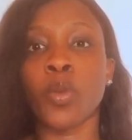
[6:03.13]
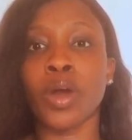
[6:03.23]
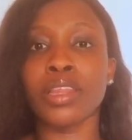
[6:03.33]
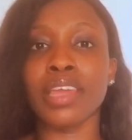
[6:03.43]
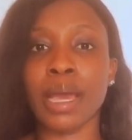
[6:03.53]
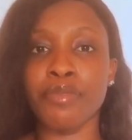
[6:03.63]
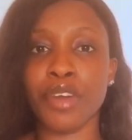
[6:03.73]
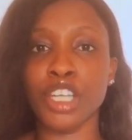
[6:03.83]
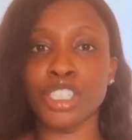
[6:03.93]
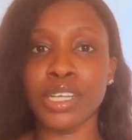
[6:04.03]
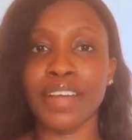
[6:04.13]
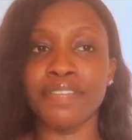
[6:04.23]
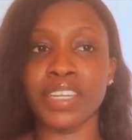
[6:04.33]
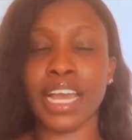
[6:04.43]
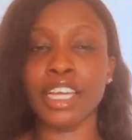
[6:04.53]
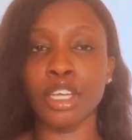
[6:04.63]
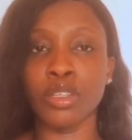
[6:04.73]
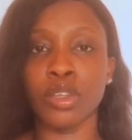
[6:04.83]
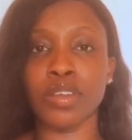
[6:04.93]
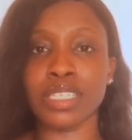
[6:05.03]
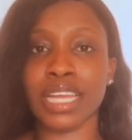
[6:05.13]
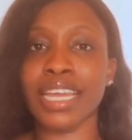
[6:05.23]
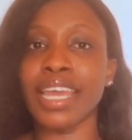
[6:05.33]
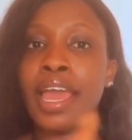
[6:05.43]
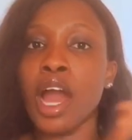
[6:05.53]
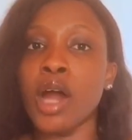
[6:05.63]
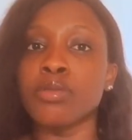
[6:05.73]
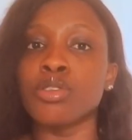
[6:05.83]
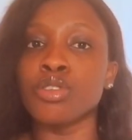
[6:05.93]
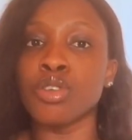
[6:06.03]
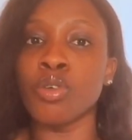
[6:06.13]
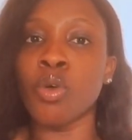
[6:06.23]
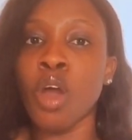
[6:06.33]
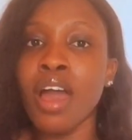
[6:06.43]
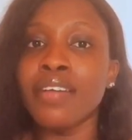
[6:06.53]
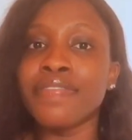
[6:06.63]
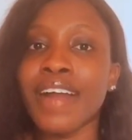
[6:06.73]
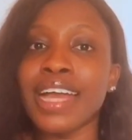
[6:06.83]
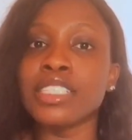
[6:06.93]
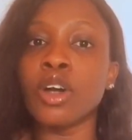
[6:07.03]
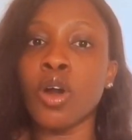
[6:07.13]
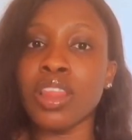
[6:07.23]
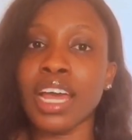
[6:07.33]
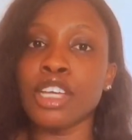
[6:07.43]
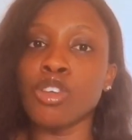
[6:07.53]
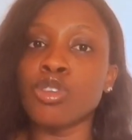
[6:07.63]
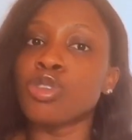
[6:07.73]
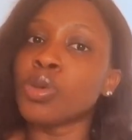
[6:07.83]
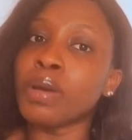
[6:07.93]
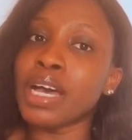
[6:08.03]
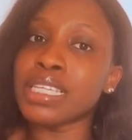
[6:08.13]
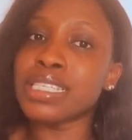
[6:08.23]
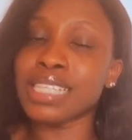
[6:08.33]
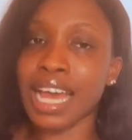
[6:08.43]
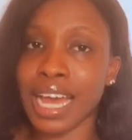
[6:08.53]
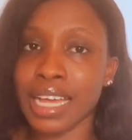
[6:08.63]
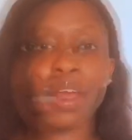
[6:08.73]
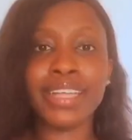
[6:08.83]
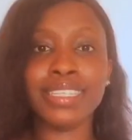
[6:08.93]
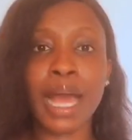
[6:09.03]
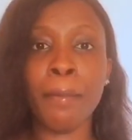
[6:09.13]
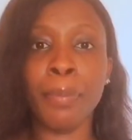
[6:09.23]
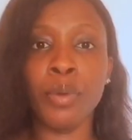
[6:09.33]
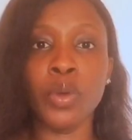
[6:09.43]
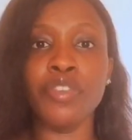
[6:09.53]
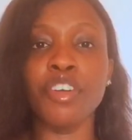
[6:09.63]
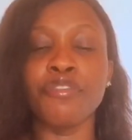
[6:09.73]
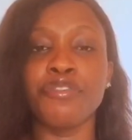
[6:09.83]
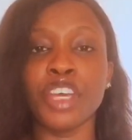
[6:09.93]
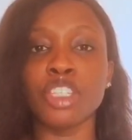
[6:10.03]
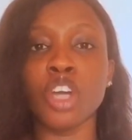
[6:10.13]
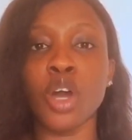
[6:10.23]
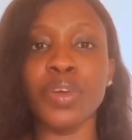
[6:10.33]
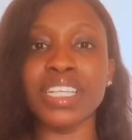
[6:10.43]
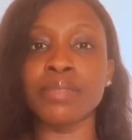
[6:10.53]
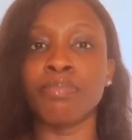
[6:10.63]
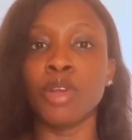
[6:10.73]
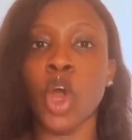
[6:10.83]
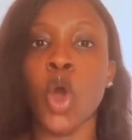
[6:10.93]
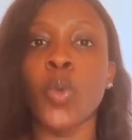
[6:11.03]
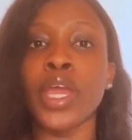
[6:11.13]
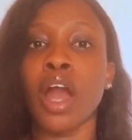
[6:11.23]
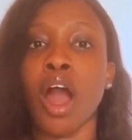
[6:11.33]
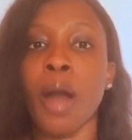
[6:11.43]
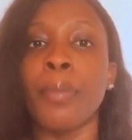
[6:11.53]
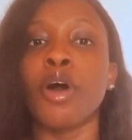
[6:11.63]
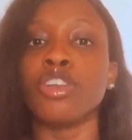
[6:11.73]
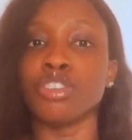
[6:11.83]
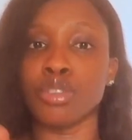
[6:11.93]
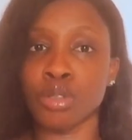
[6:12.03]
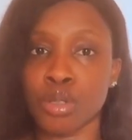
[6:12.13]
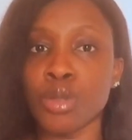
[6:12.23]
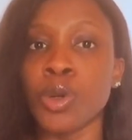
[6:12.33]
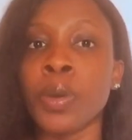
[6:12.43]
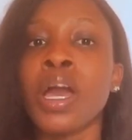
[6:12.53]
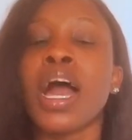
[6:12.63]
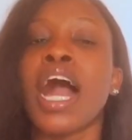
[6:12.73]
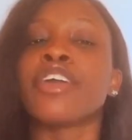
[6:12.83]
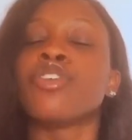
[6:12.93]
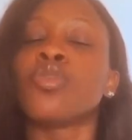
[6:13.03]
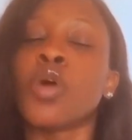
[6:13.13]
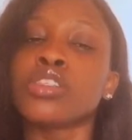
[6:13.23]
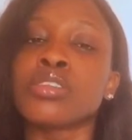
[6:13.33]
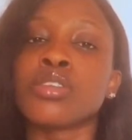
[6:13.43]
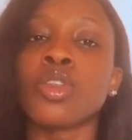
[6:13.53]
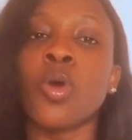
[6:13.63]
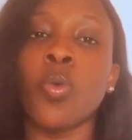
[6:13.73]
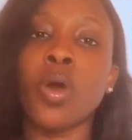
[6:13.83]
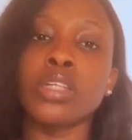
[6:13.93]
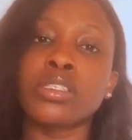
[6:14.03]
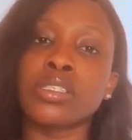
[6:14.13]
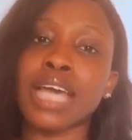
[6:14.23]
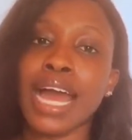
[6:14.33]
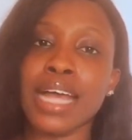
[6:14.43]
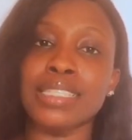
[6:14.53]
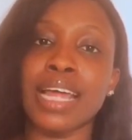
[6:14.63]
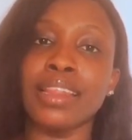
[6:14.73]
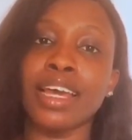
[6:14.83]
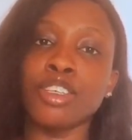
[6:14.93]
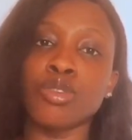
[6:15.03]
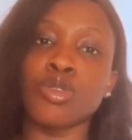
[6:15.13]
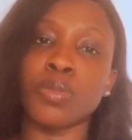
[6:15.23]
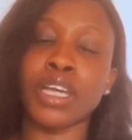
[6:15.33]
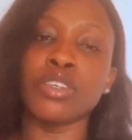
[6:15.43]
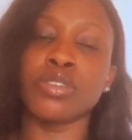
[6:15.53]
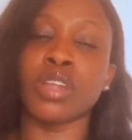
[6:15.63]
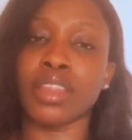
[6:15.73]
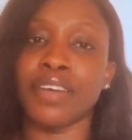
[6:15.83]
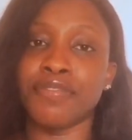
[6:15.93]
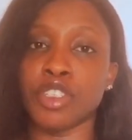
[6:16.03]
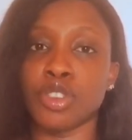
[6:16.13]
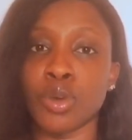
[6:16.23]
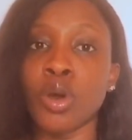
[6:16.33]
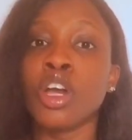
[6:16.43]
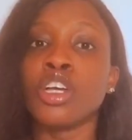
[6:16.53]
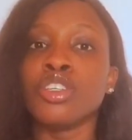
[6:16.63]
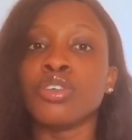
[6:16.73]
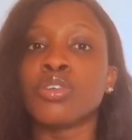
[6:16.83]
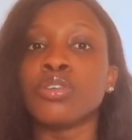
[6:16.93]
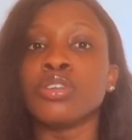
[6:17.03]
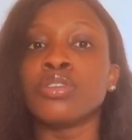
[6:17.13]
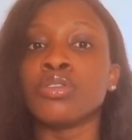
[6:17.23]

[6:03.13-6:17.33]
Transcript: one thing I'm very sure that vidIQ does is that it helps you find other YouTubers' tags. For example, if a video is blowing up on YouTube and you want to know what tags that YouTuber used on that video, you could